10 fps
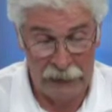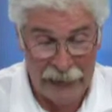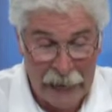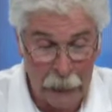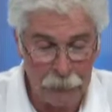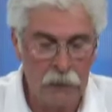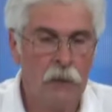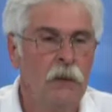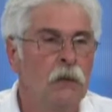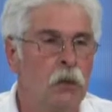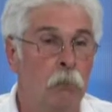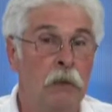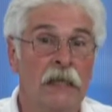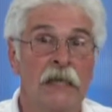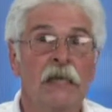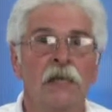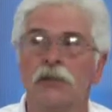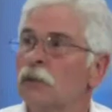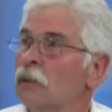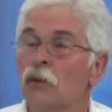in camp, to
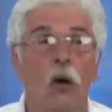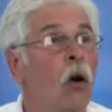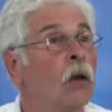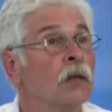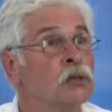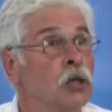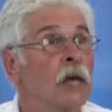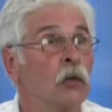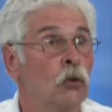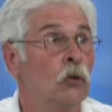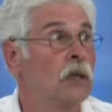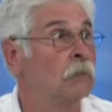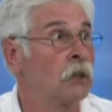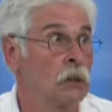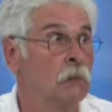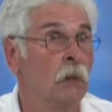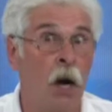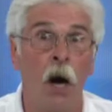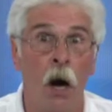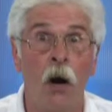please call and check early because some
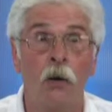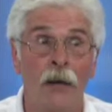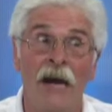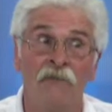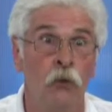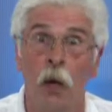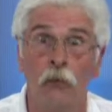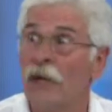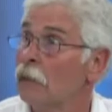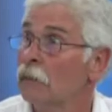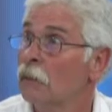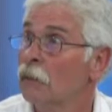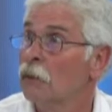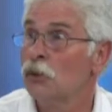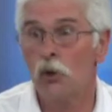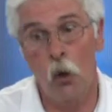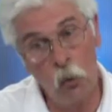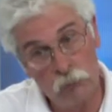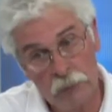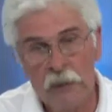are half full already.
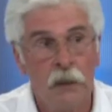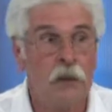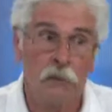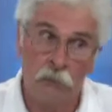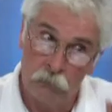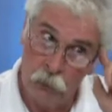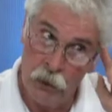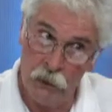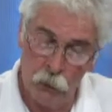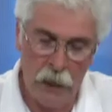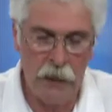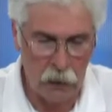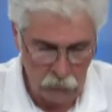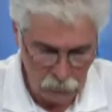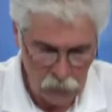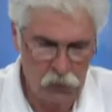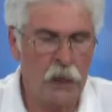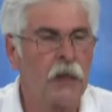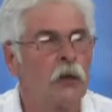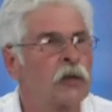So put it on your radar.
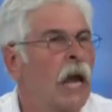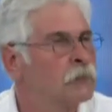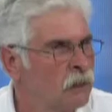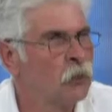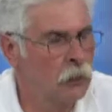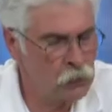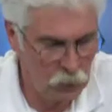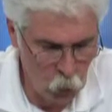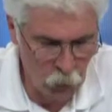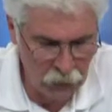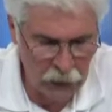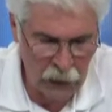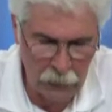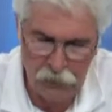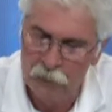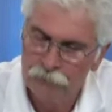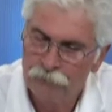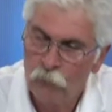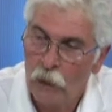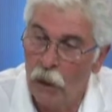Check on our camps if you're interested in going to the camps.
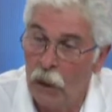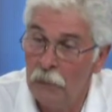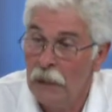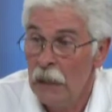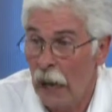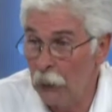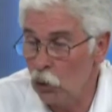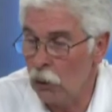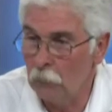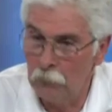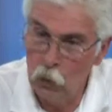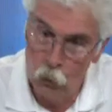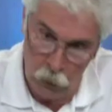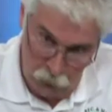I know you